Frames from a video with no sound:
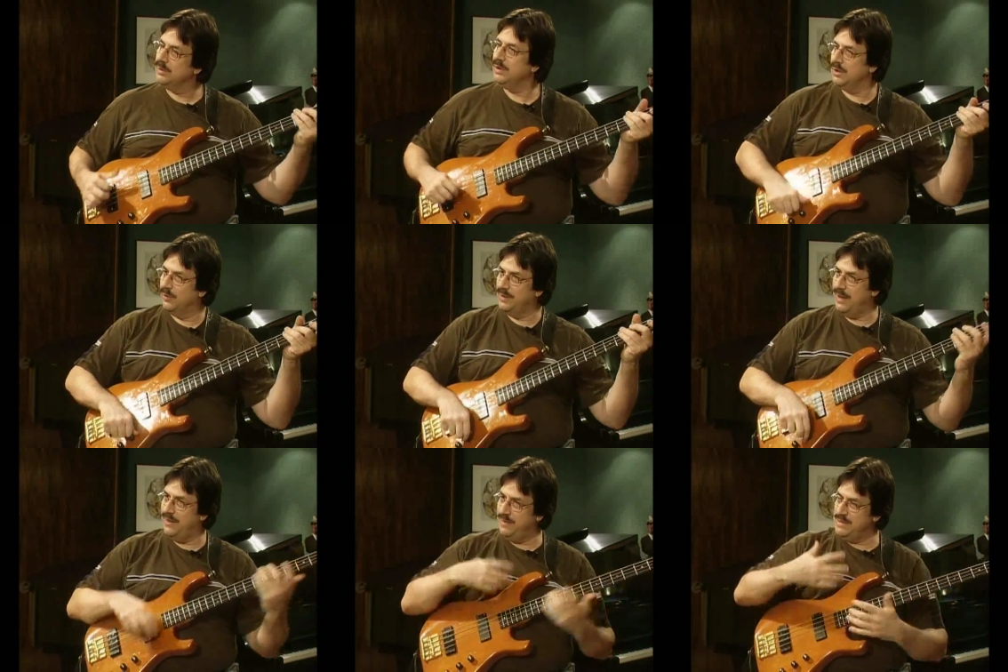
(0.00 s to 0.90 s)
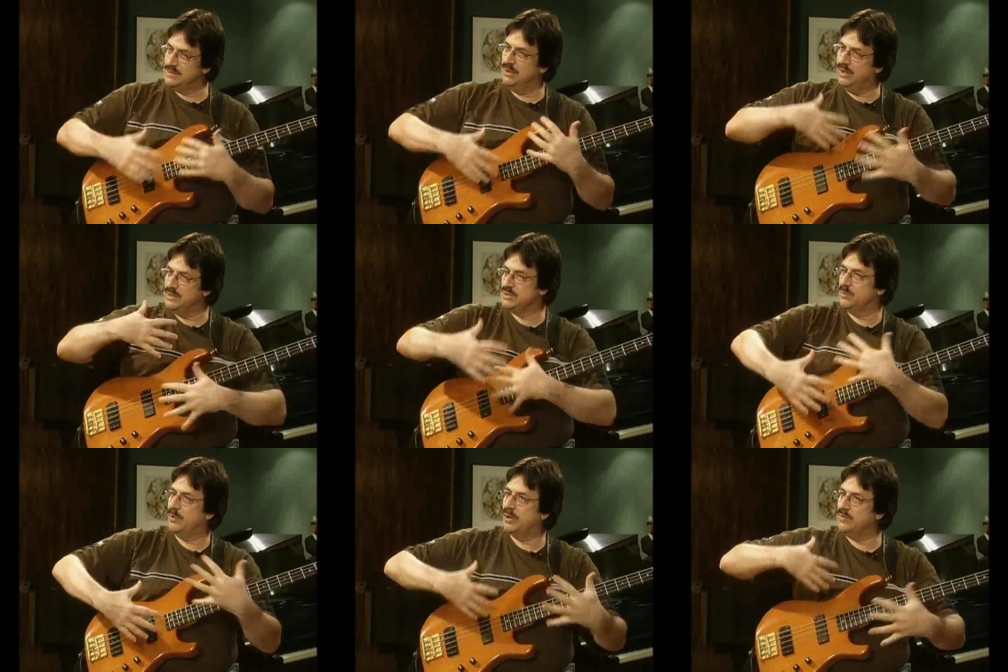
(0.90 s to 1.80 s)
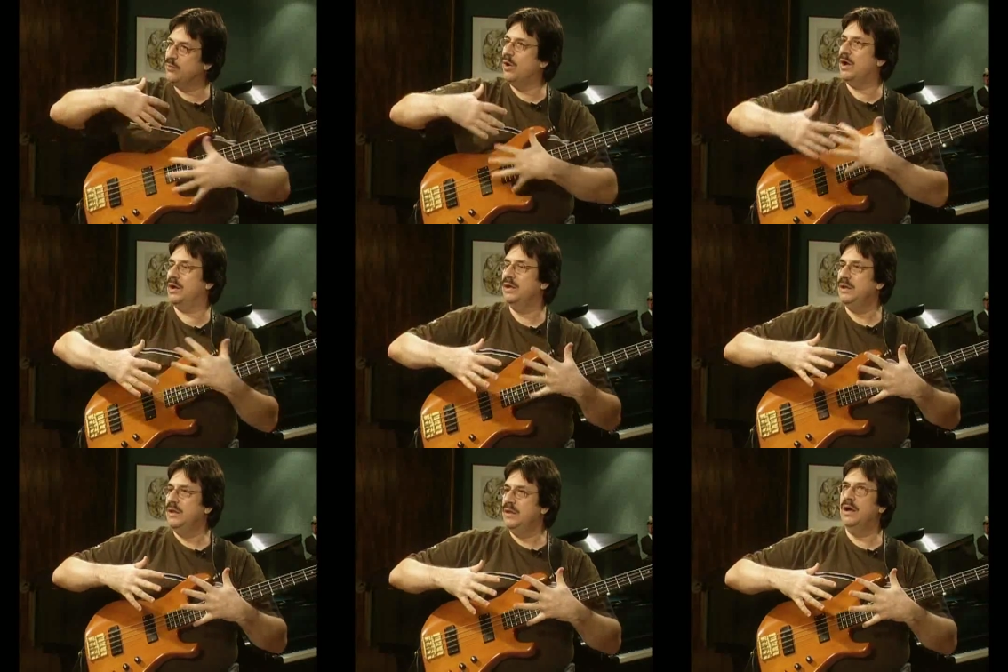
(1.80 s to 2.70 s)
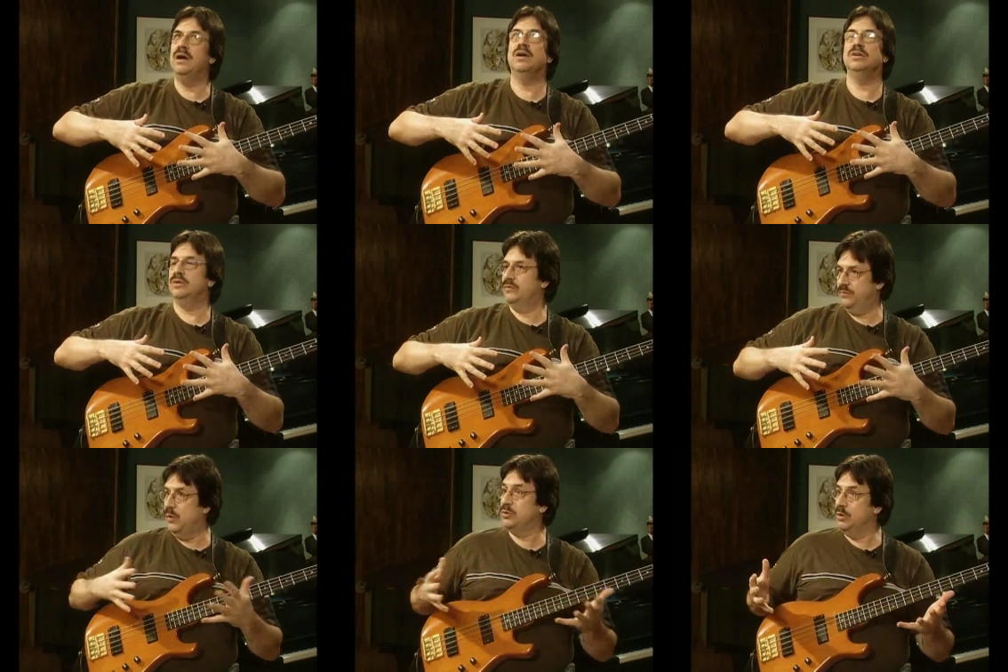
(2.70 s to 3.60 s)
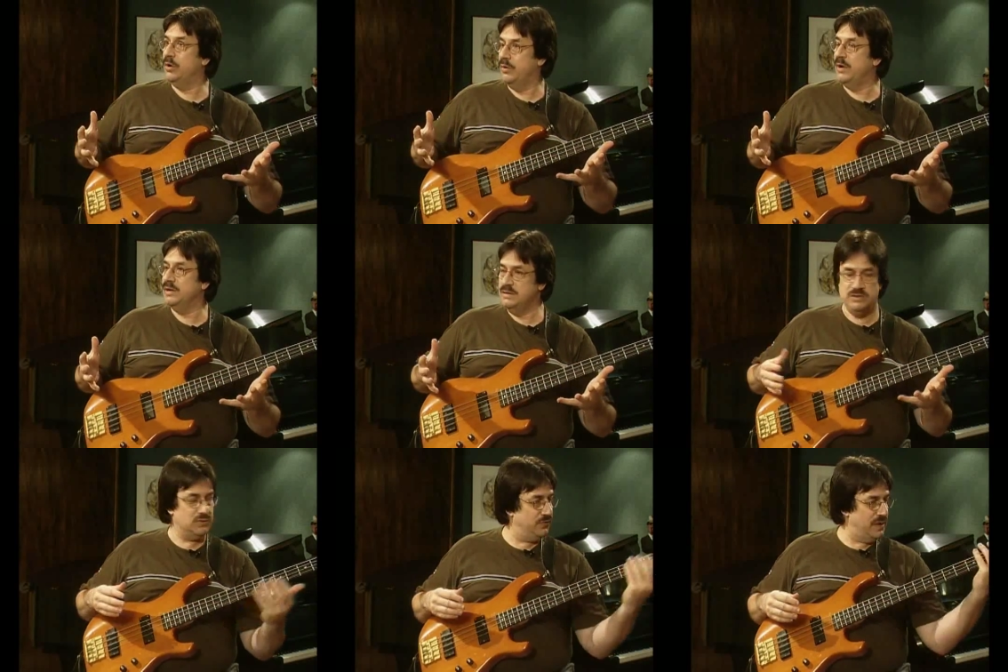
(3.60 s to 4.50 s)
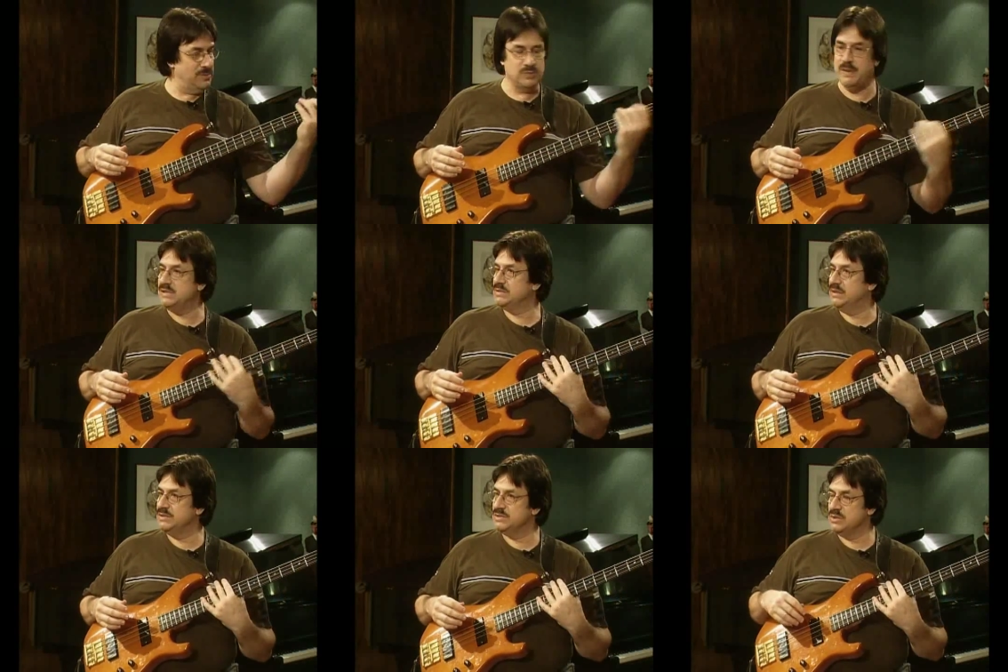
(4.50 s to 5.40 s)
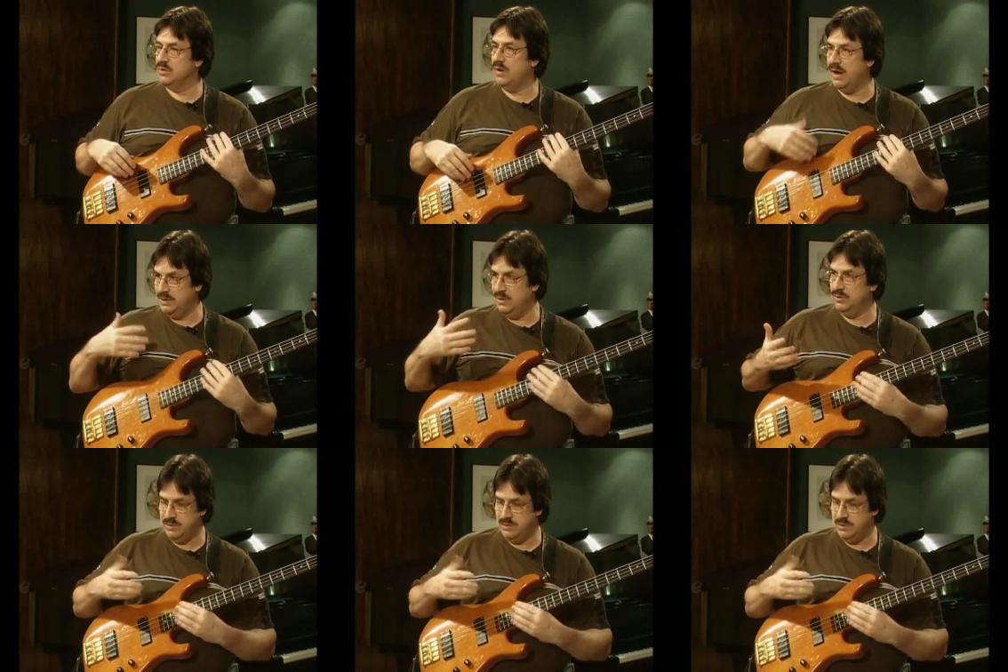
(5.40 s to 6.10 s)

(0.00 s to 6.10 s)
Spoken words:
you know, and these lines are part of rock folklore already. These are famous bass lines, so I know